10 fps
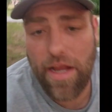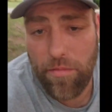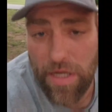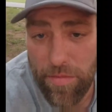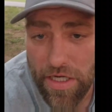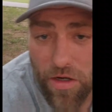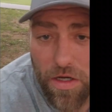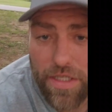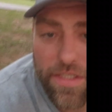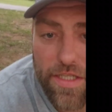and me being
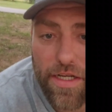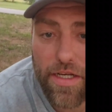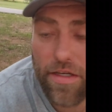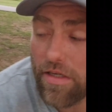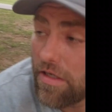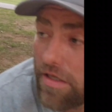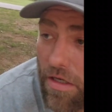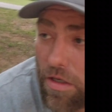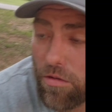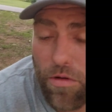honest, and
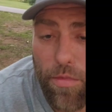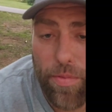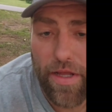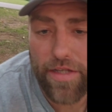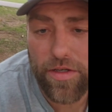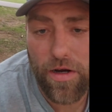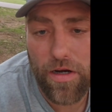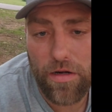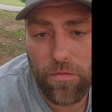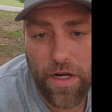what my plans
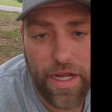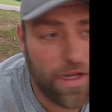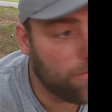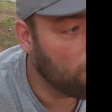are, and what I